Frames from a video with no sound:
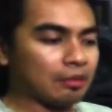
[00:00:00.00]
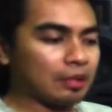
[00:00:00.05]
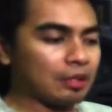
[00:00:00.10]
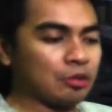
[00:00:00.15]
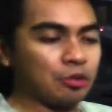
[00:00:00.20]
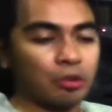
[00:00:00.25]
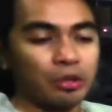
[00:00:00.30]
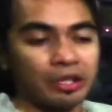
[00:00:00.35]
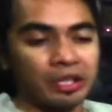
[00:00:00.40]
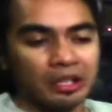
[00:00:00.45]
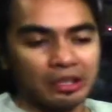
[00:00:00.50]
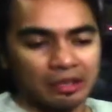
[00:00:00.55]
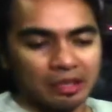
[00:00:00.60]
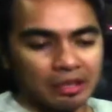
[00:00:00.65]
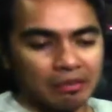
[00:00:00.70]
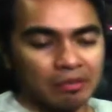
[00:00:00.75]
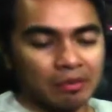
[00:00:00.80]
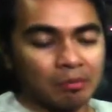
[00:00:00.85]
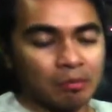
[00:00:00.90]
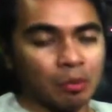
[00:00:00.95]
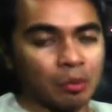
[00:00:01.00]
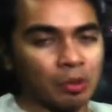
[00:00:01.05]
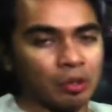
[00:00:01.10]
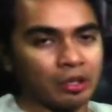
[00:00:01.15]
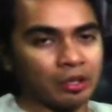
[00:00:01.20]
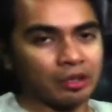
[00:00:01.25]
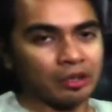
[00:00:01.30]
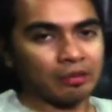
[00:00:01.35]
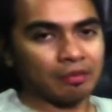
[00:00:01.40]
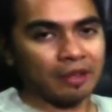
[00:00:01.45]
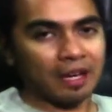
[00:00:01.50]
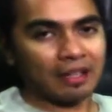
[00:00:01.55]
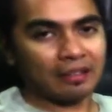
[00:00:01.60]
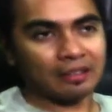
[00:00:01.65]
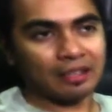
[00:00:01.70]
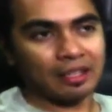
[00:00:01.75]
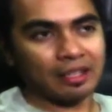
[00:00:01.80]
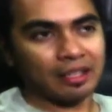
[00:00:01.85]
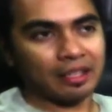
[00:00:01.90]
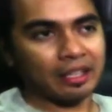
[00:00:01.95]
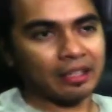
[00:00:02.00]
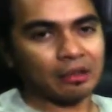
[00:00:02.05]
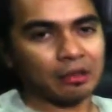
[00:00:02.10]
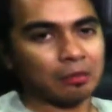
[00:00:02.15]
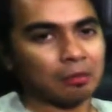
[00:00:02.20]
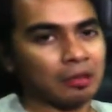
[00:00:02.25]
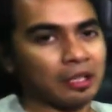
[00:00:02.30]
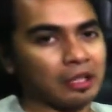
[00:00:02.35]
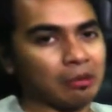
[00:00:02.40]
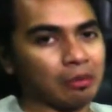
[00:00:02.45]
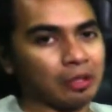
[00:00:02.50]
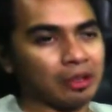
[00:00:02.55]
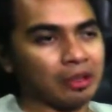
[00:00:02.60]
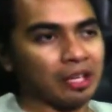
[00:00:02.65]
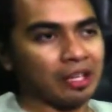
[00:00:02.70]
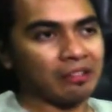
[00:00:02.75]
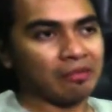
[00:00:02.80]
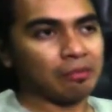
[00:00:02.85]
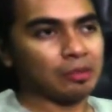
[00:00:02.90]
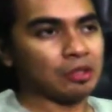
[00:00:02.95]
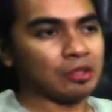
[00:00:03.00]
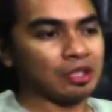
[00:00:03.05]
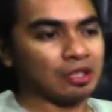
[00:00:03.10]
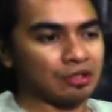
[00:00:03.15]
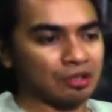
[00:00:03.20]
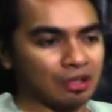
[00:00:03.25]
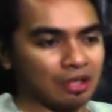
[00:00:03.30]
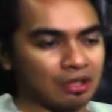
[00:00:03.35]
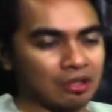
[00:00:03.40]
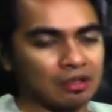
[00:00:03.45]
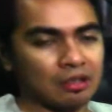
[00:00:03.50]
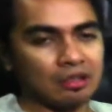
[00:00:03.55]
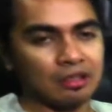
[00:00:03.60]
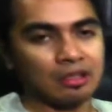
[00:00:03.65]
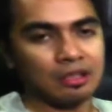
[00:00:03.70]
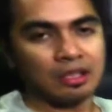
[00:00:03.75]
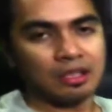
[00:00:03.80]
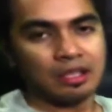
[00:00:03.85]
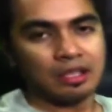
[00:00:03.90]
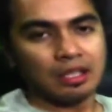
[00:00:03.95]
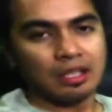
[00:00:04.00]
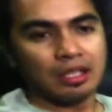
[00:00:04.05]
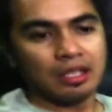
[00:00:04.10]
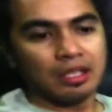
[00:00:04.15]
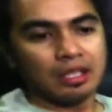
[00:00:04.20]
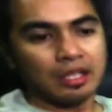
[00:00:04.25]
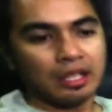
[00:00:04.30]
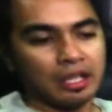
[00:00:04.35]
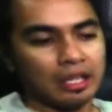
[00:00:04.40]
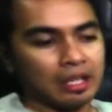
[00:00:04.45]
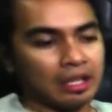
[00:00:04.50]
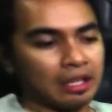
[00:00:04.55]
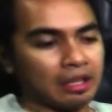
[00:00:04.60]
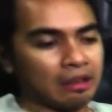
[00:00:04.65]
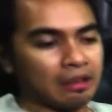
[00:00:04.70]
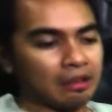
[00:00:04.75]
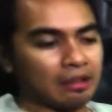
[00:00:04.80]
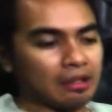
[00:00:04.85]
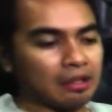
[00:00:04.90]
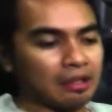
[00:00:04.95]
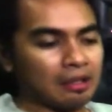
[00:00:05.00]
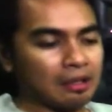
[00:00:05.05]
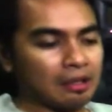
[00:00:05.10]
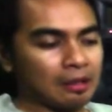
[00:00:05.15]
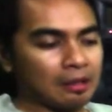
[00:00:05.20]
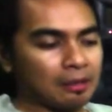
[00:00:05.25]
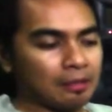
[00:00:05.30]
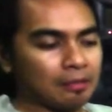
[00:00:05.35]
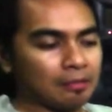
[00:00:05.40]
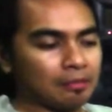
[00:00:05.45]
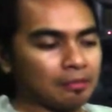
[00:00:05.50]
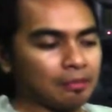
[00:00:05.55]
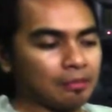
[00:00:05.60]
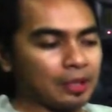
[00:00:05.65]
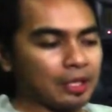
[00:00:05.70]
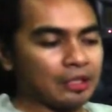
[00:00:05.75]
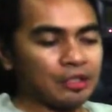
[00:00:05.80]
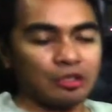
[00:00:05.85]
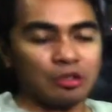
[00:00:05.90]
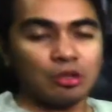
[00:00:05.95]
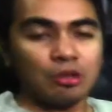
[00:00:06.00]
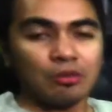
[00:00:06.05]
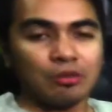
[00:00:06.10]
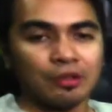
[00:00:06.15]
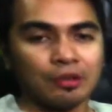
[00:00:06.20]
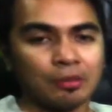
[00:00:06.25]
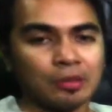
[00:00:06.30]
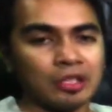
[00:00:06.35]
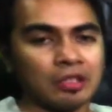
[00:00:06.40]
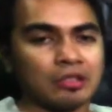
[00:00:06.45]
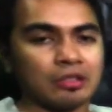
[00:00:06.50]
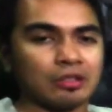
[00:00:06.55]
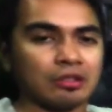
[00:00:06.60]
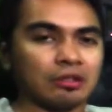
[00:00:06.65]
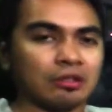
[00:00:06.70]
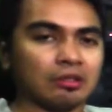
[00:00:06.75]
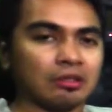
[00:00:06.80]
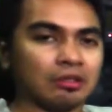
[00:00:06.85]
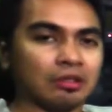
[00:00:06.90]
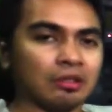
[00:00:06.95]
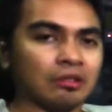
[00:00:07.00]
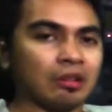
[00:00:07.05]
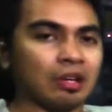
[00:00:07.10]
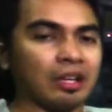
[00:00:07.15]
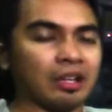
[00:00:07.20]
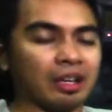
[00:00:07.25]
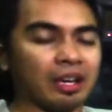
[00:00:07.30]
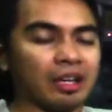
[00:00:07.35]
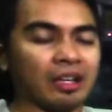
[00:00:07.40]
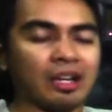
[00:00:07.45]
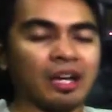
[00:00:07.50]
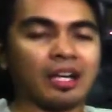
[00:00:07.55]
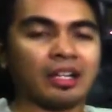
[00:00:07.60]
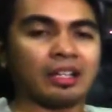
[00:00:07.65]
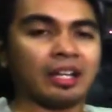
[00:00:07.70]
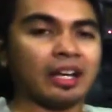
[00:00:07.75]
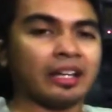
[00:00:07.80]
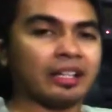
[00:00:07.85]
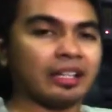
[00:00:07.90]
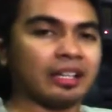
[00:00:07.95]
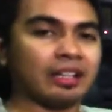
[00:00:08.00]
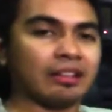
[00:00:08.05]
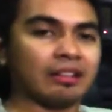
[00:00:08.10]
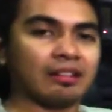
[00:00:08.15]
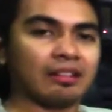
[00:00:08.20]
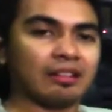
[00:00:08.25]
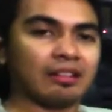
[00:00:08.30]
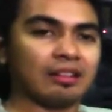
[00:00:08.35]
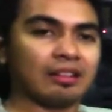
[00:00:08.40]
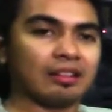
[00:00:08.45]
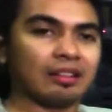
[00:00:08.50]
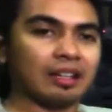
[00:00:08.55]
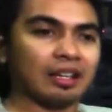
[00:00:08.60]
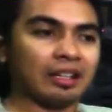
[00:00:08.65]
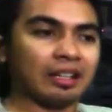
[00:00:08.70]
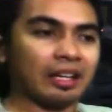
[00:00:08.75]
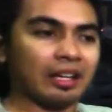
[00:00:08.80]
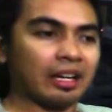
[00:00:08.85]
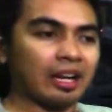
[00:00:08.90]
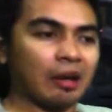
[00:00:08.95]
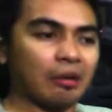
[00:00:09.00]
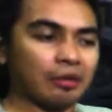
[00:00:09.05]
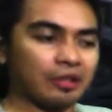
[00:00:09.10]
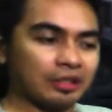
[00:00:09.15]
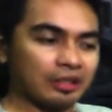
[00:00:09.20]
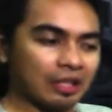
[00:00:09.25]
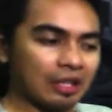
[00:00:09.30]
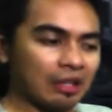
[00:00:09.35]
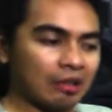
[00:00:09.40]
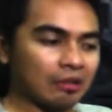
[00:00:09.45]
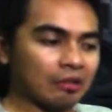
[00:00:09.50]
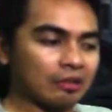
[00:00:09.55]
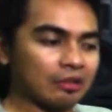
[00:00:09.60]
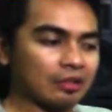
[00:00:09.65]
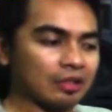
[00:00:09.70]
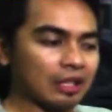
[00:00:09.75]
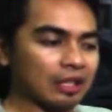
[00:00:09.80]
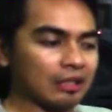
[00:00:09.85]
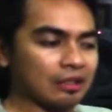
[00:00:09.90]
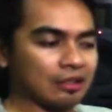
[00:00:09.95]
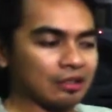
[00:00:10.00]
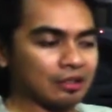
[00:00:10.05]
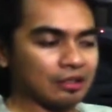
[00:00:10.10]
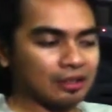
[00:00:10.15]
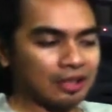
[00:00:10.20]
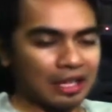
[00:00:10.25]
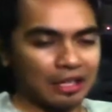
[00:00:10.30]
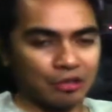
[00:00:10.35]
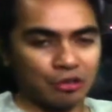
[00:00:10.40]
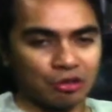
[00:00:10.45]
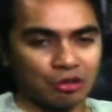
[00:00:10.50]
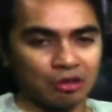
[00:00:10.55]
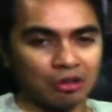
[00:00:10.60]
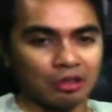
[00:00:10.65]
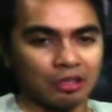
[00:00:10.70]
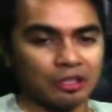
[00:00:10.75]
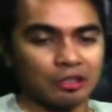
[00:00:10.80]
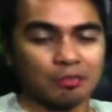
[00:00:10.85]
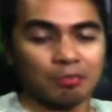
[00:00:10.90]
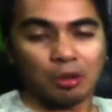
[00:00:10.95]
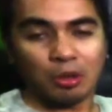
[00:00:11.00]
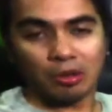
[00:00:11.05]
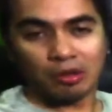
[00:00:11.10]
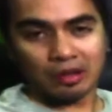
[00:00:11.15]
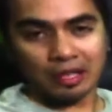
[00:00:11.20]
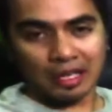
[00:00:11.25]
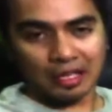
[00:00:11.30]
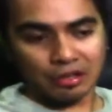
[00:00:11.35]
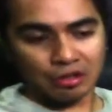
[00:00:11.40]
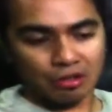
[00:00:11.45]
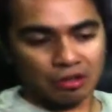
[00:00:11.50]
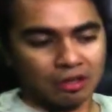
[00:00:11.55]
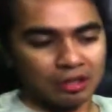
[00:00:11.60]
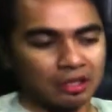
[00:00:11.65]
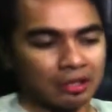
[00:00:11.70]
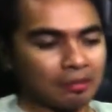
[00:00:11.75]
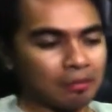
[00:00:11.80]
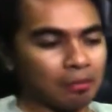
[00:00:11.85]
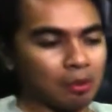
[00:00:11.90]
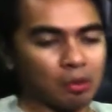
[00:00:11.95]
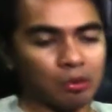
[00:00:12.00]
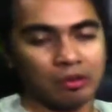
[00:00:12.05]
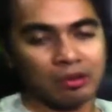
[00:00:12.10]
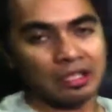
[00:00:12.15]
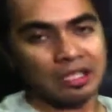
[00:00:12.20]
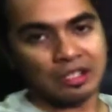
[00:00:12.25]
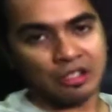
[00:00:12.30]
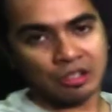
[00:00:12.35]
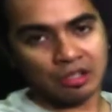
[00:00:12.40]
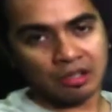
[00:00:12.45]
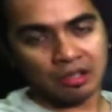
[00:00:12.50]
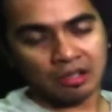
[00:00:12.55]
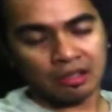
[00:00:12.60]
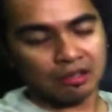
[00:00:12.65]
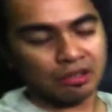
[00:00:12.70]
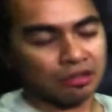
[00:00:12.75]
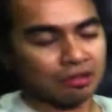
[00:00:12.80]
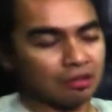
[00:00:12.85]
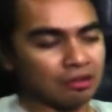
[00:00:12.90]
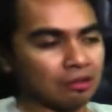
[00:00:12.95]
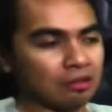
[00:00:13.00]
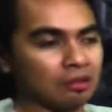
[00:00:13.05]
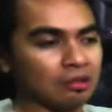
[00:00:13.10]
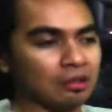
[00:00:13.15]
enjoying it even more. The fact that I get to play with live musicians, and it's new for me, so I like it. I like how it sounds. It's natural. It's both natural and both digital. So,